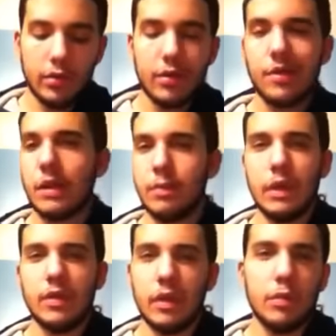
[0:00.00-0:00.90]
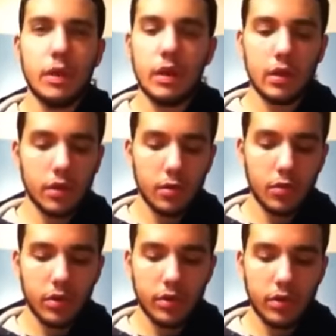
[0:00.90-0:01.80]
I'd like to see PTP get the
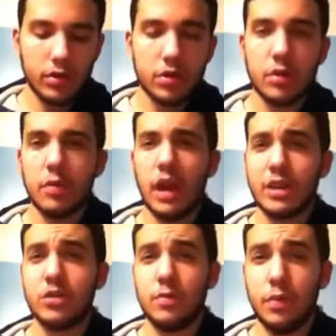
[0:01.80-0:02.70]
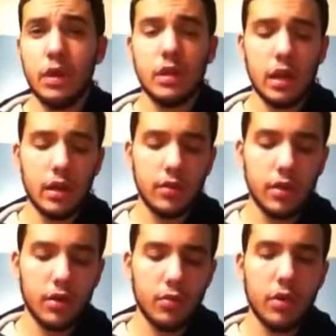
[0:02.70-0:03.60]
#1 contendership and actually beat Kane and
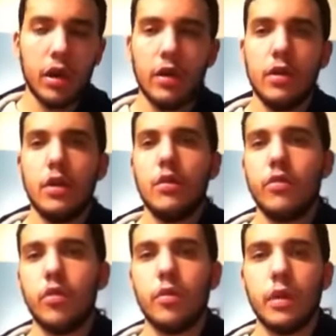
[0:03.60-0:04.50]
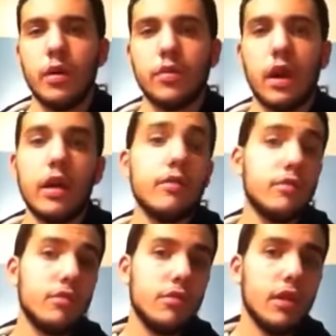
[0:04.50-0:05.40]
Daniel Bryan for the belts. I
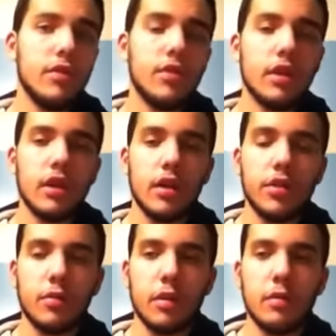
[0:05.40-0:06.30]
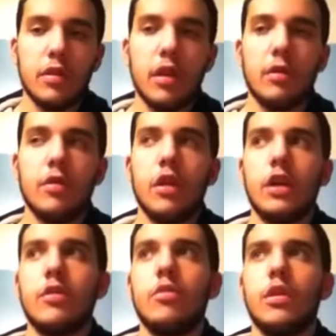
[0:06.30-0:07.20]
did say that I think maybe that
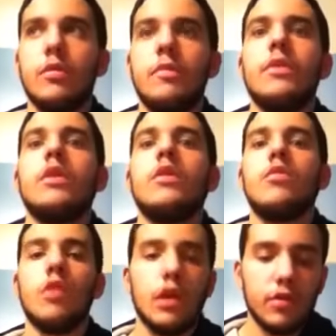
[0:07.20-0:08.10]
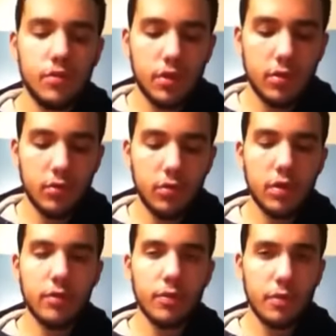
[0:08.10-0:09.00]
they could win them. Rey and Sin will
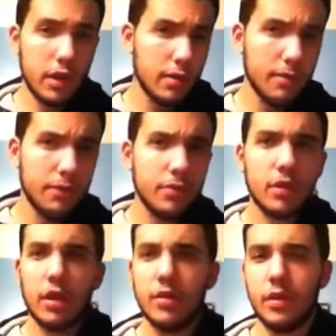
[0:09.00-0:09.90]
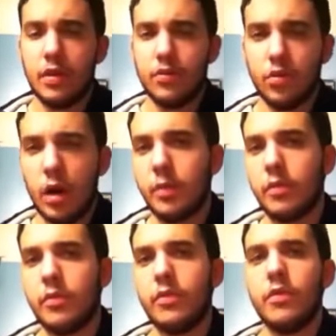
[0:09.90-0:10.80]
win them from them, and then drop
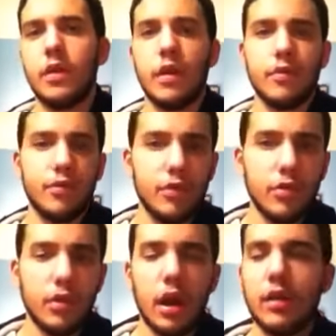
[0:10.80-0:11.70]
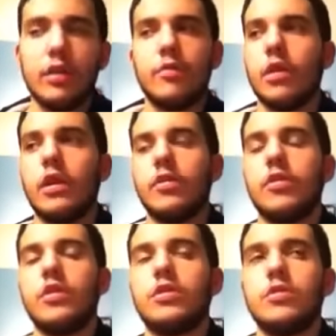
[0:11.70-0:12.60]
them, have a feud. I think Rey and
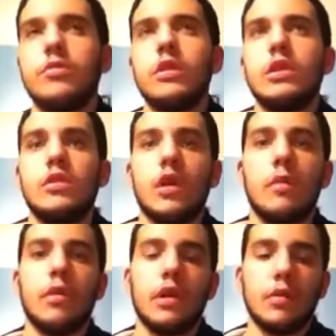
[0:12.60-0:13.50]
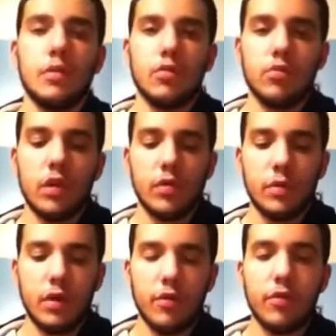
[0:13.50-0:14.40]
Cena should not break up till
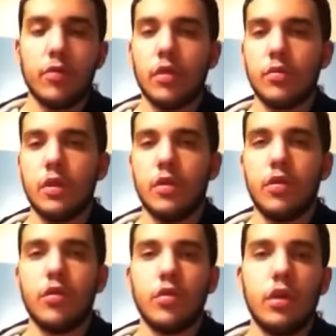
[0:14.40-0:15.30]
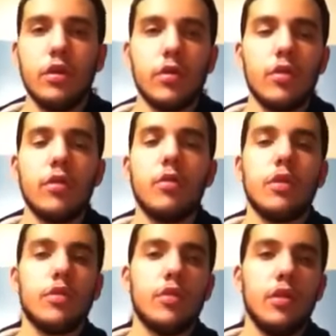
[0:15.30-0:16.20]
WrestleMania, for WrestleMania 30, because I know they
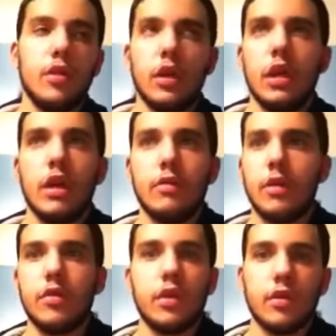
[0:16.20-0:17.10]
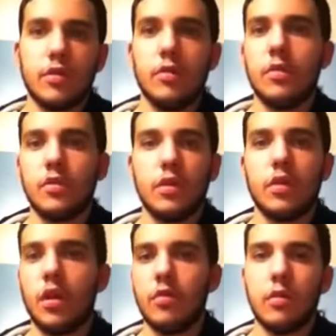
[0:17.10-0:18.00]
want to see, everybody's saying it's going to be Sin
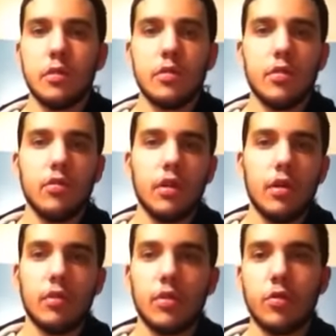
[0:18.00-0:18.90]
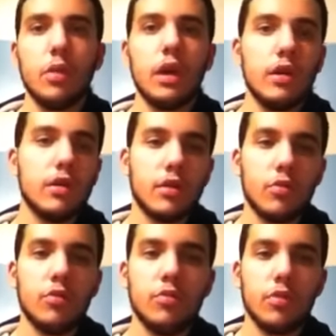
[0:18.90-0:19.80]
Cara and Rey Mysterio at WrestleMania. That's
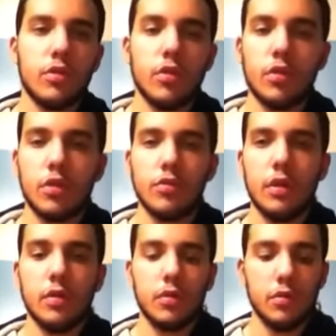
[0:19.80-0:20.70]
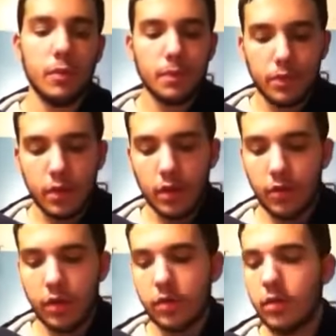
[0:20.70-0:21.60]
what it's all going to lead to. If
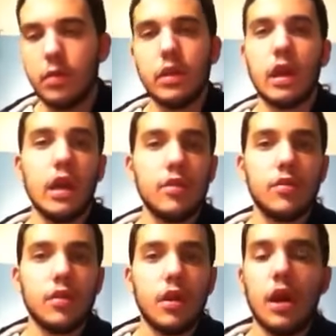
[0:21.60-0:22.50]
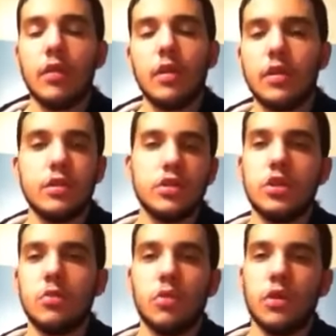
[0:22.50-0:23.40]
that's going to be the case, I'd rather just
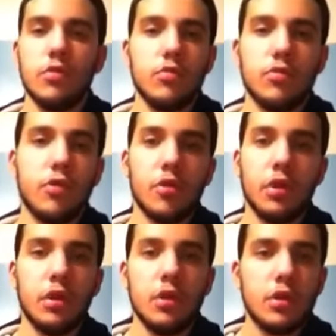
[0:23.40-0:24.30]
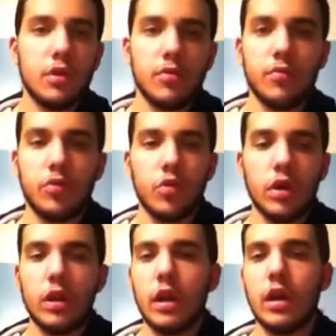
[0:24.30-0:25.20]
see them wait till 30, because
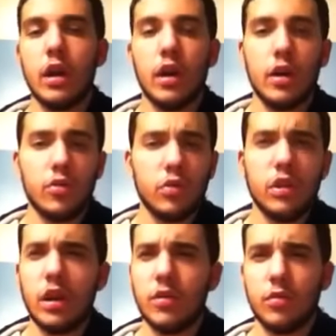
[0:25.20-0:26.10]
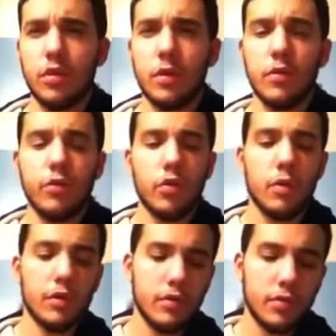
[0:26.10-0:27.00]
29 is only about 4
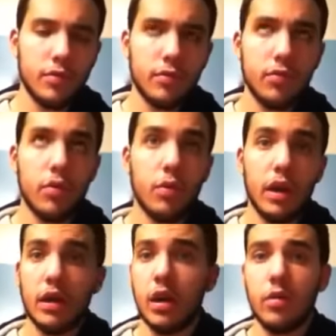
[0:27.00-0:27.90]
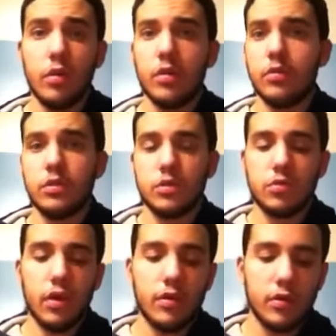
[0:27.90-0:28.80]
months away now, which is
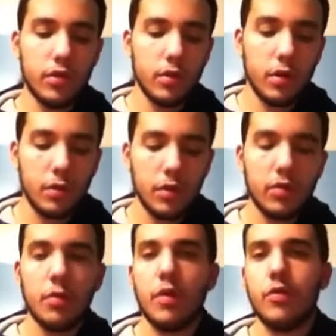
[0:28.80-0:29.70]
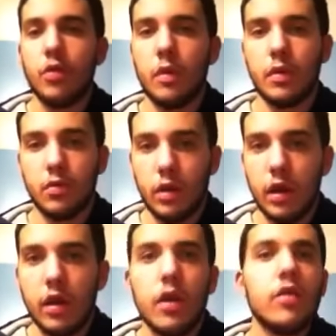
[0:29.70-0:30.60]
crazy to think about, but it's only about 4 months
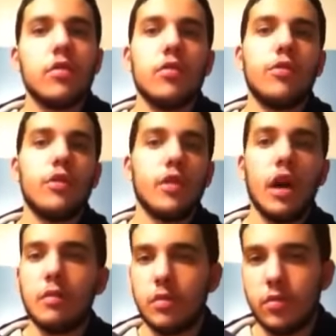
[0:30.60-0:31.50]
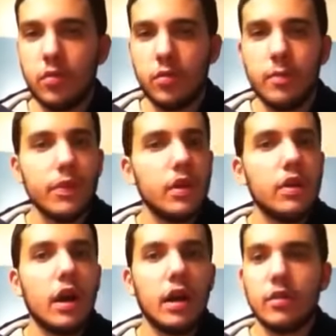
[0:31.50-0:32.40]
away. So as far as I'm concerned,
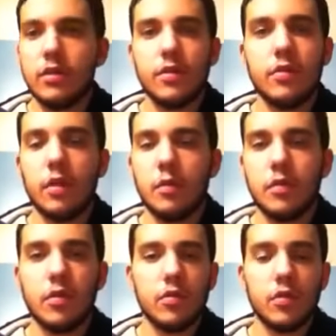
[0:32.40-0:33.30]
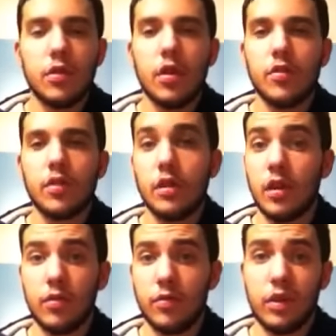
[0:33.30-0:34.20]
I'd like to see Rey Mysterio and Sin Cara stay
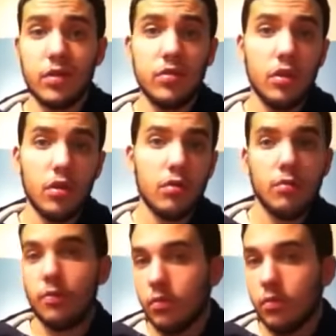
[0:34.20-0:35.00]
together for the next year,